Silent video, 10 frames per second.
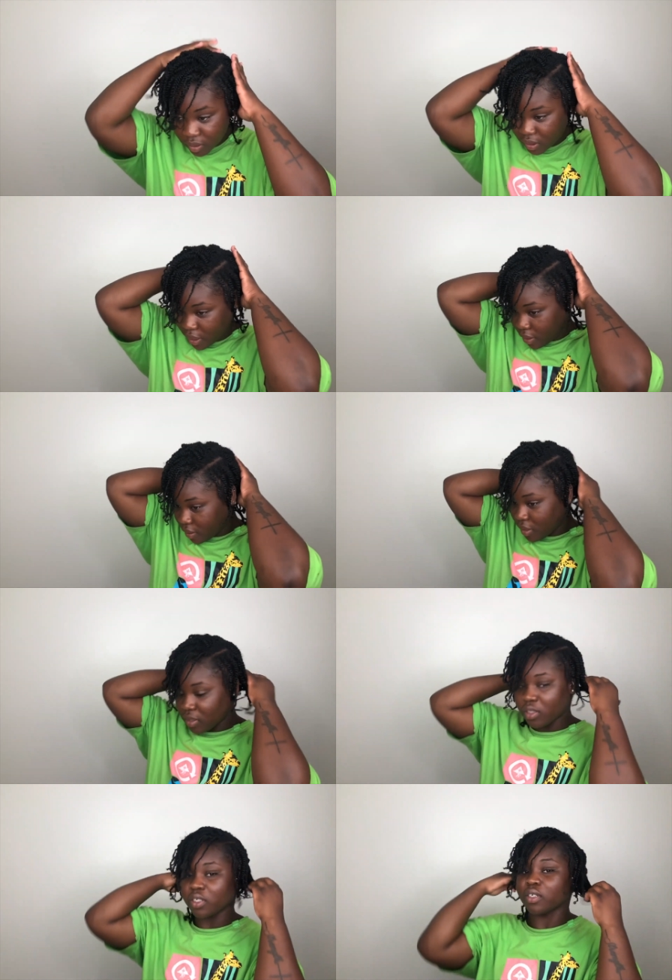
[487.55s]
see how
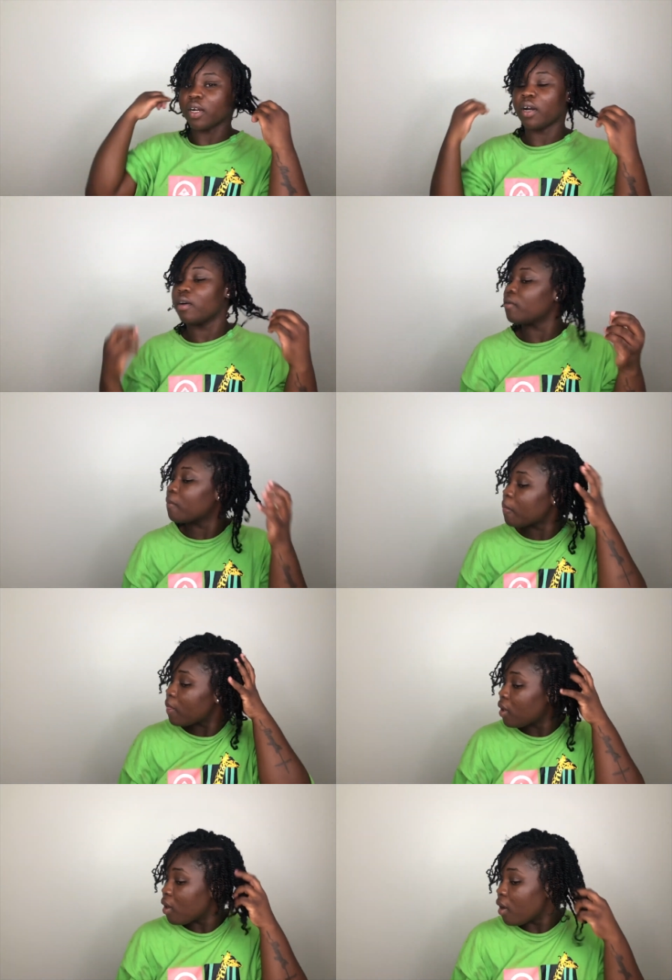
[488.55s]
these turn out.
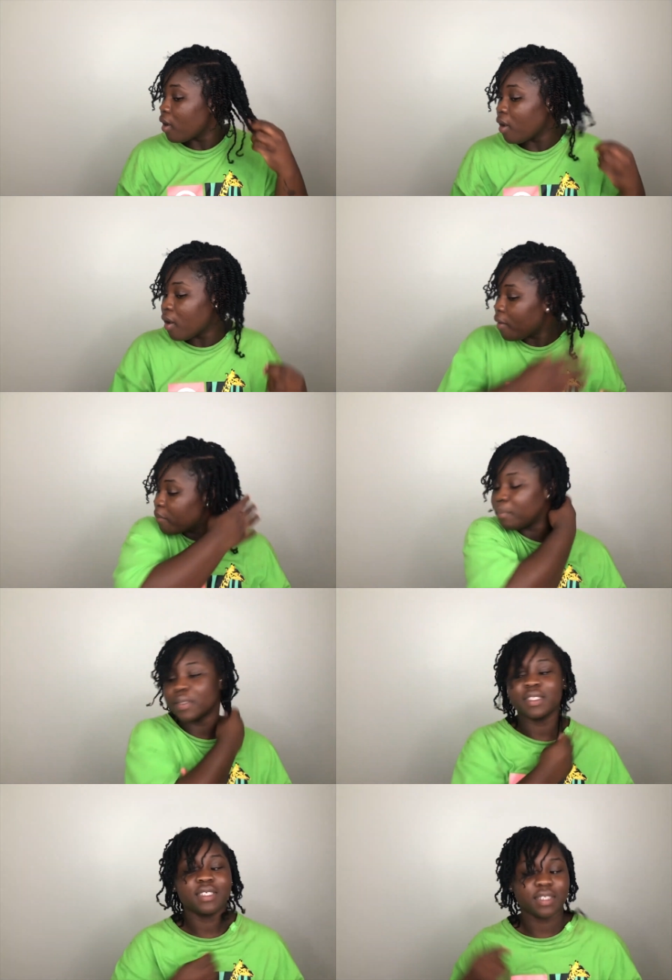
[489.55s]
Um,
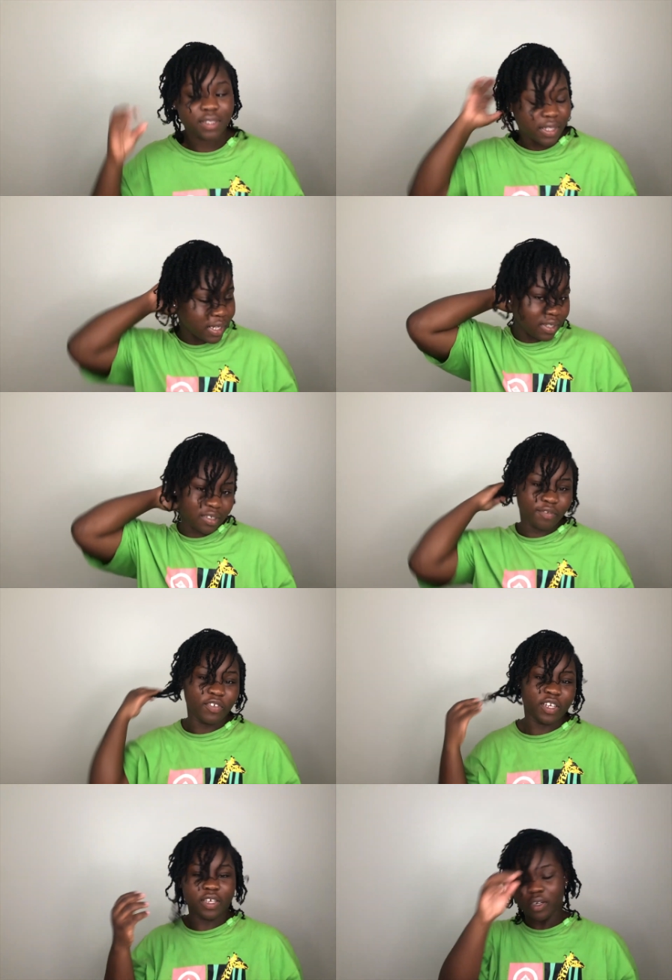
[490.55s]
but this is the end of the
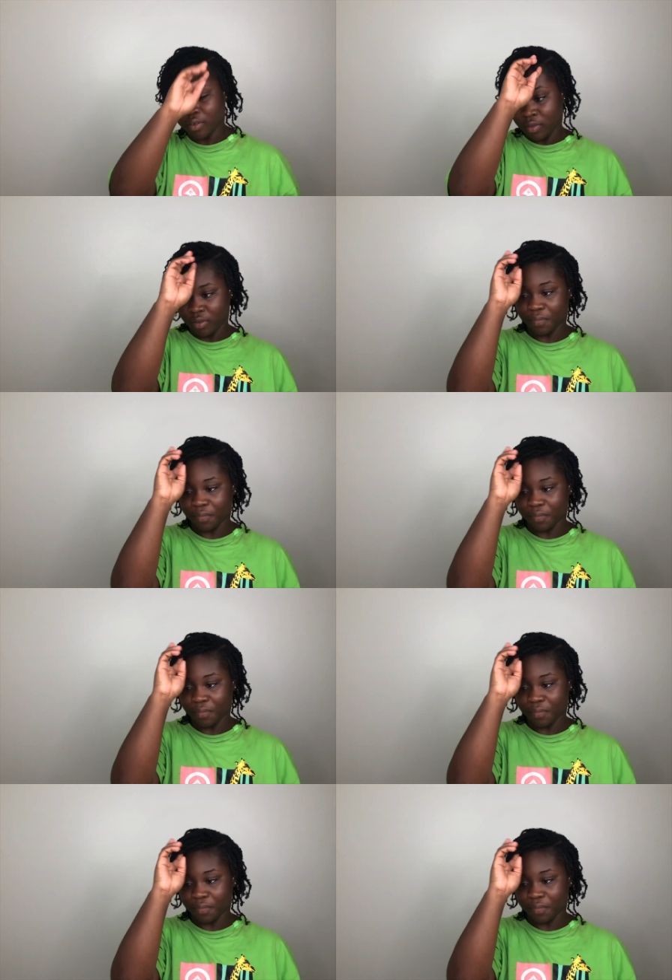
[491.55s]
video.